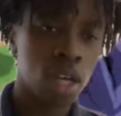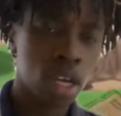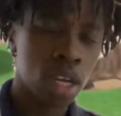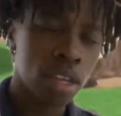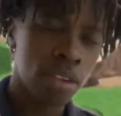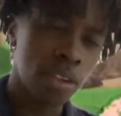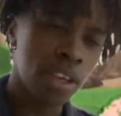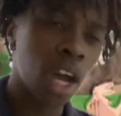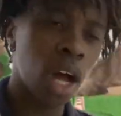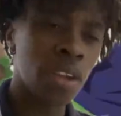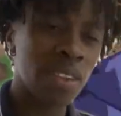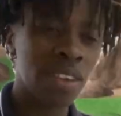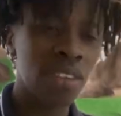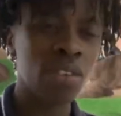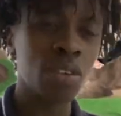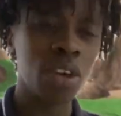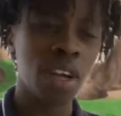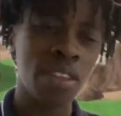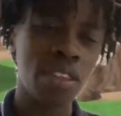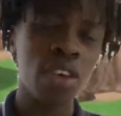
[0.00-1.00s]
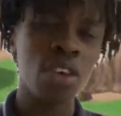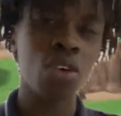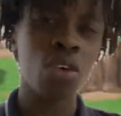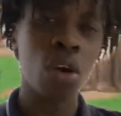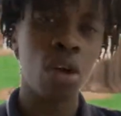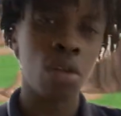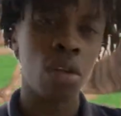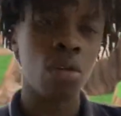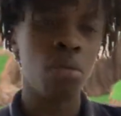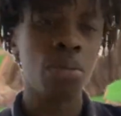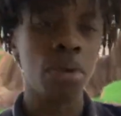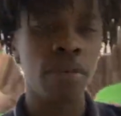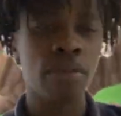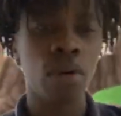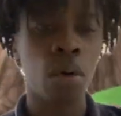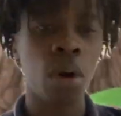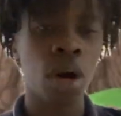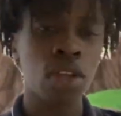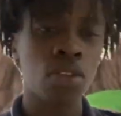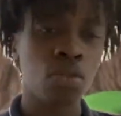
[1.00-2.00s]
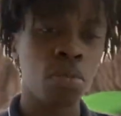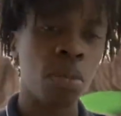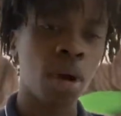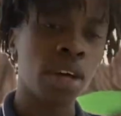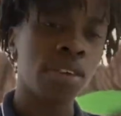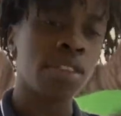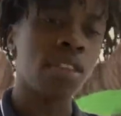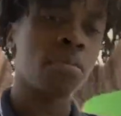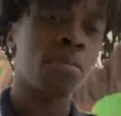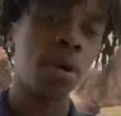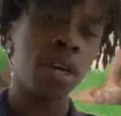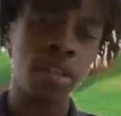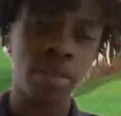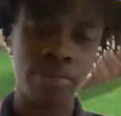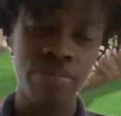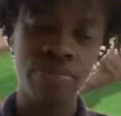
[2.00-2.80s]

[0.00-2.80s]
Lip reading: The counters gonna take a little bit of a while to master, but